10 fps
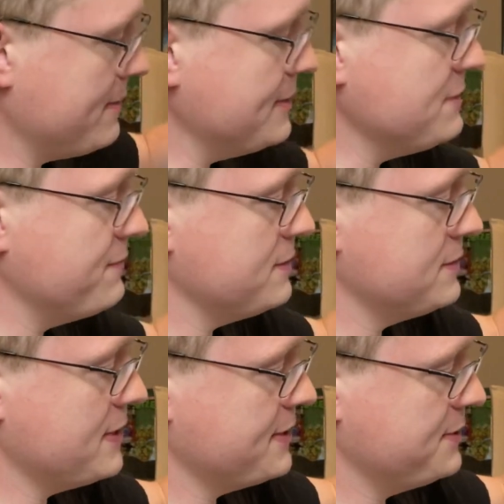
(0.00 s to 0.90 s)
this feels
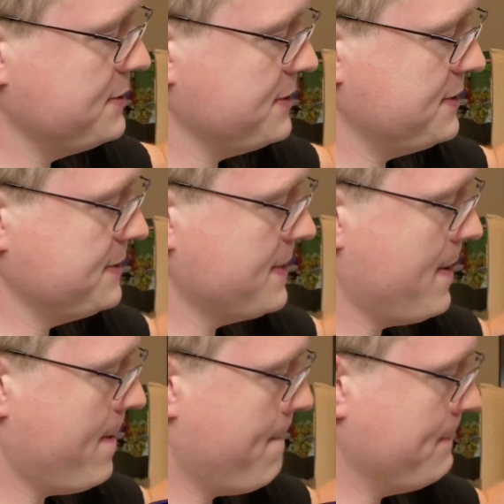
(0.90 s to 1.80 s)
like it's just as
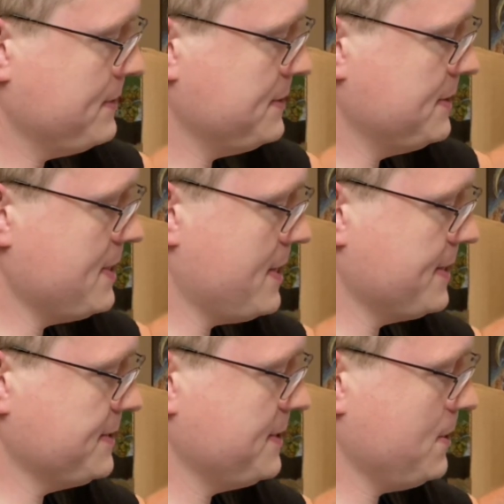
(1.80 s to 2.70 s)
snug
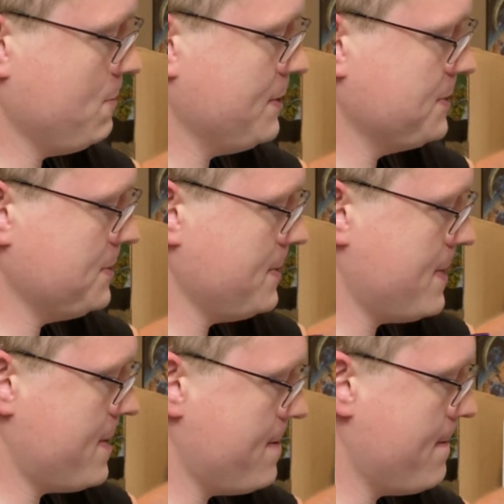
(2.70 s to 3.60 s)
as the original
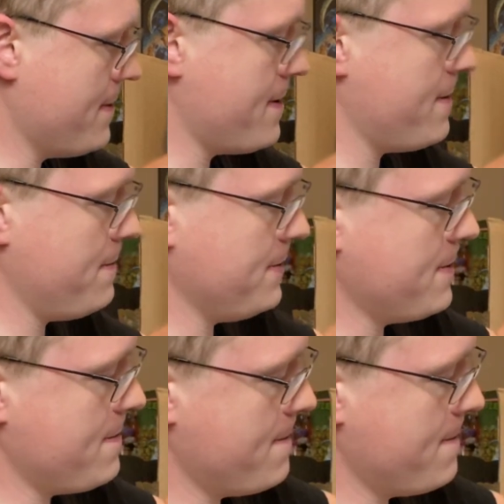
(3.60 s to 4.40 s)
head. There we go.